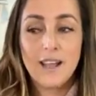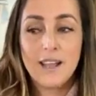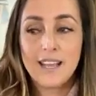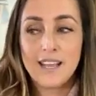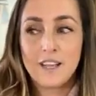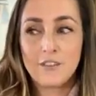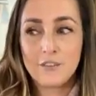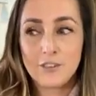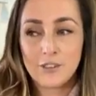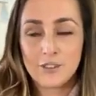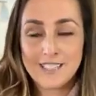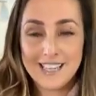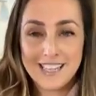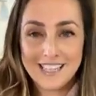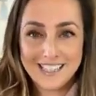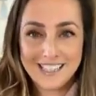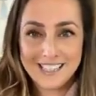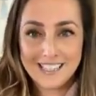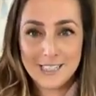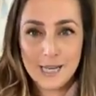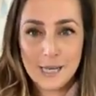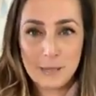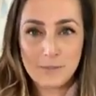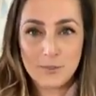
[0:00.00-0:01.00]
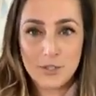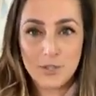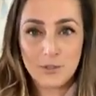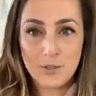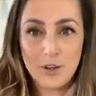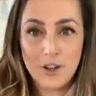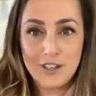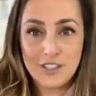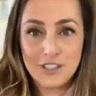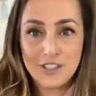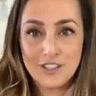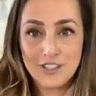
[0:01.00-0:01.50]
if you're taking type 2
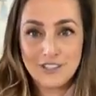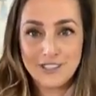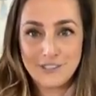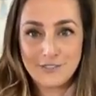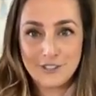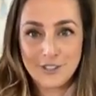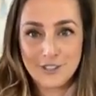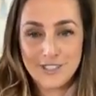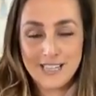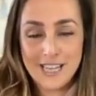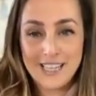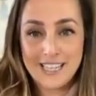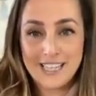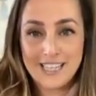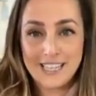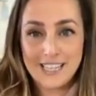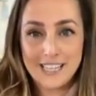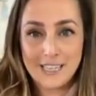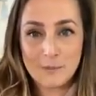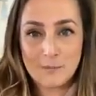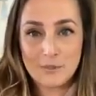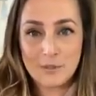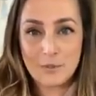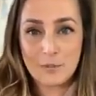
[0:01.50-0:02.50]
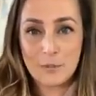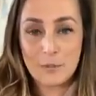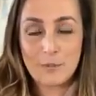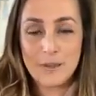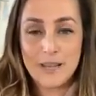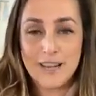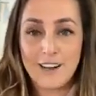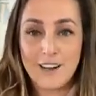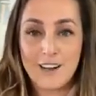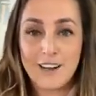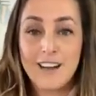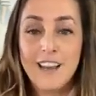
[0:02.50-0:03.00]
collagen, if you're taking amped
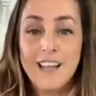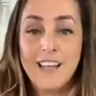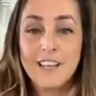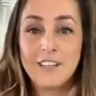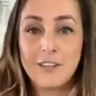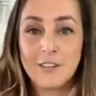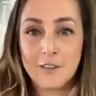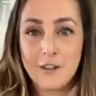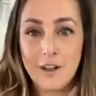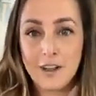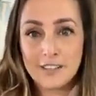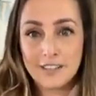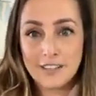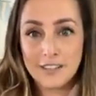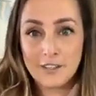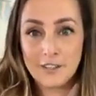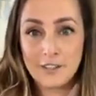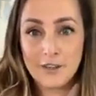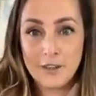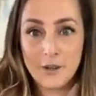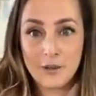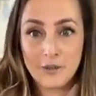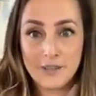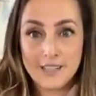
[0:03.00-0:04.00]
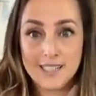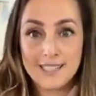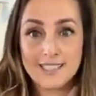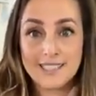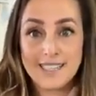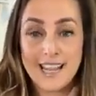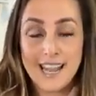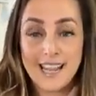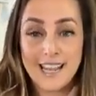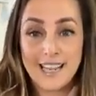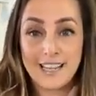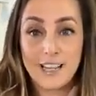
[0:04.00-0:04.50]
repair, you're not gonna notice
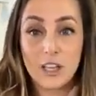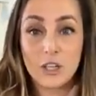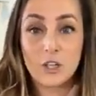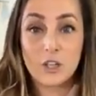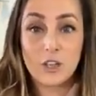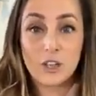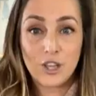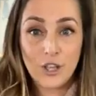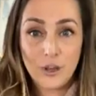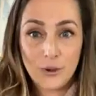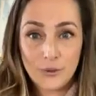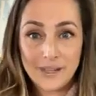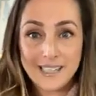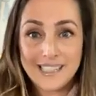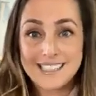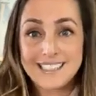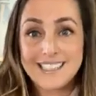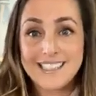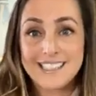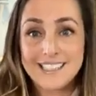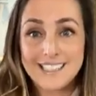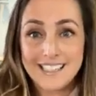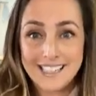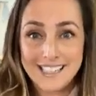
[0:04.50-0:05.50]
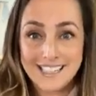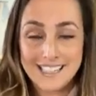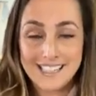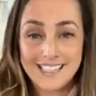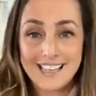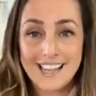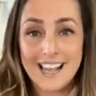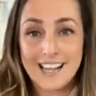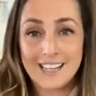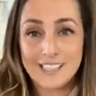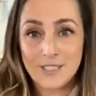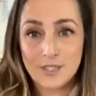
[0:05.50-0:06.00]
a glowing skin
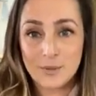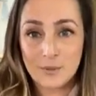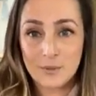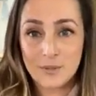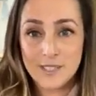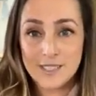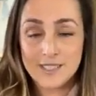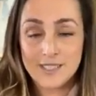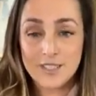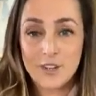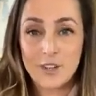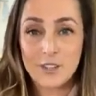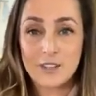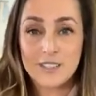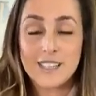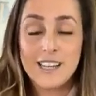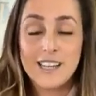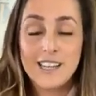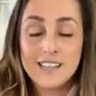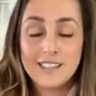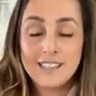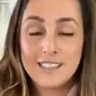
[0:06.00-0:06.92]
as a result.